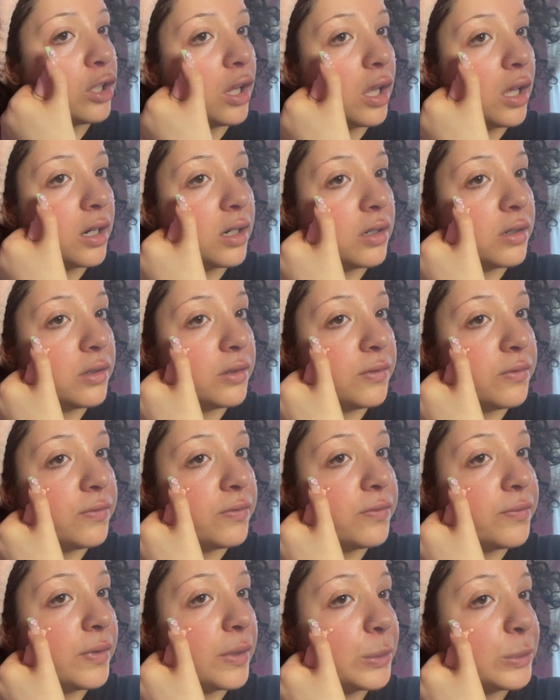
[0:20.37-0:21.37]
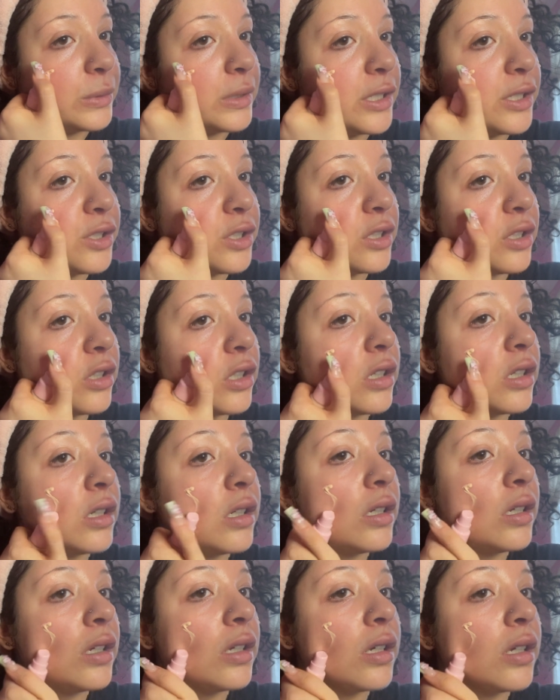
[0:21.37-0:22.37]
lot of foundation
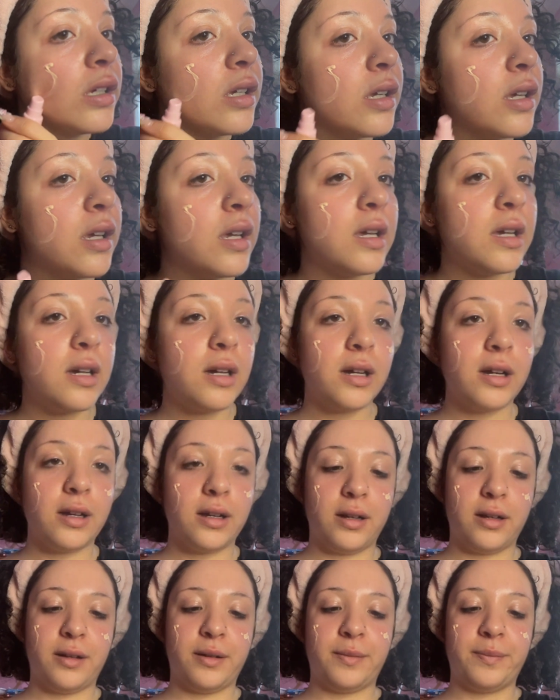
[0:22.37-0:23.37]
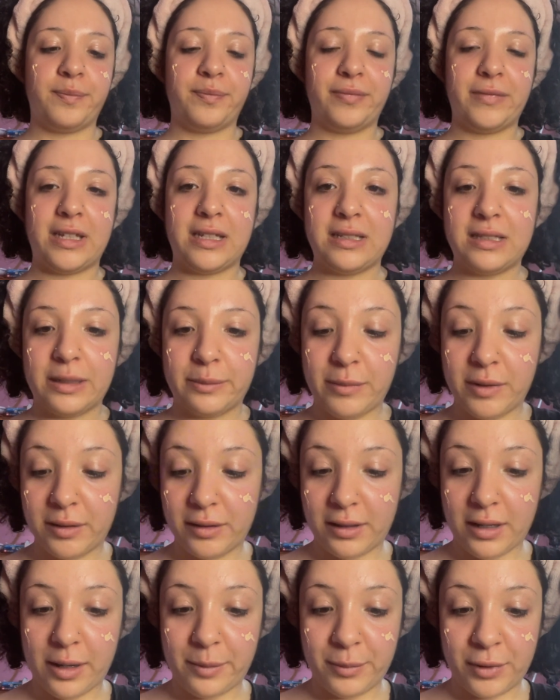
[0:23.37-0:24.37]
on. Um, this time I'm,
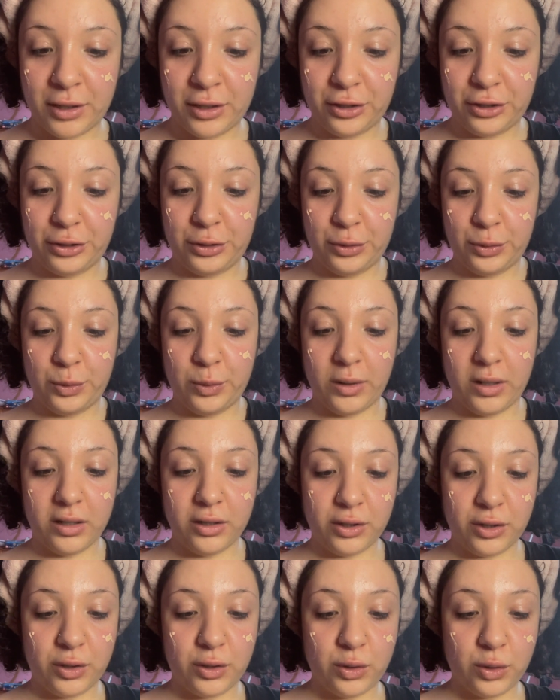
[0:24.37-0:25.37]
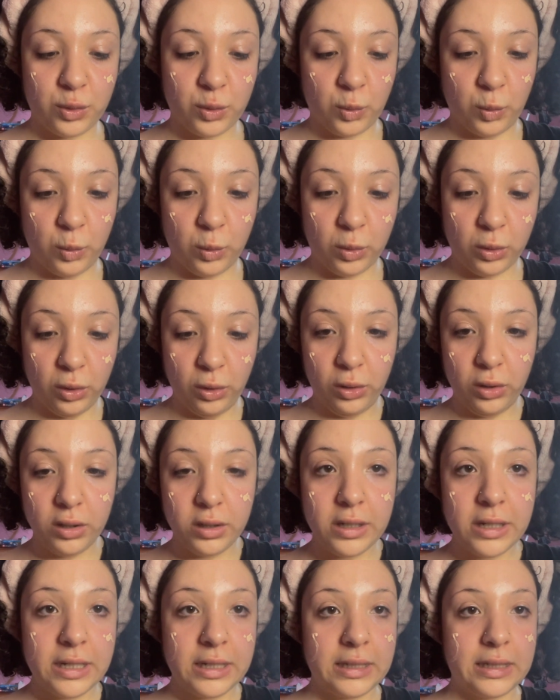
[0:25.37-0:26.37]
I'm going to do school
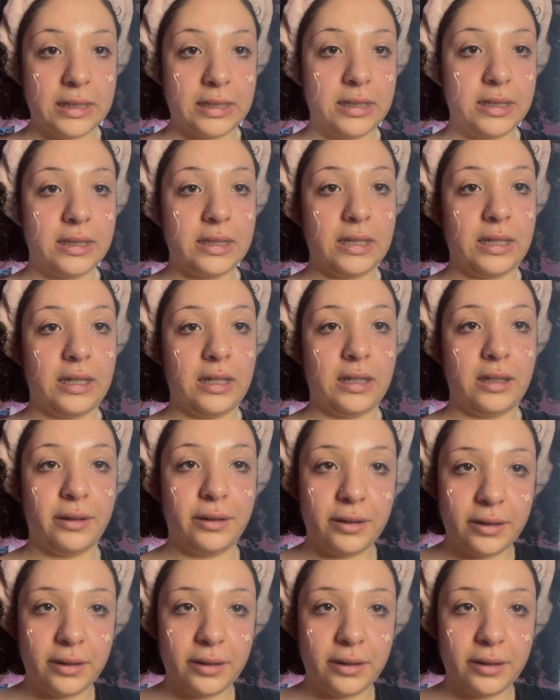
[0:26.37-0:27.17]
to see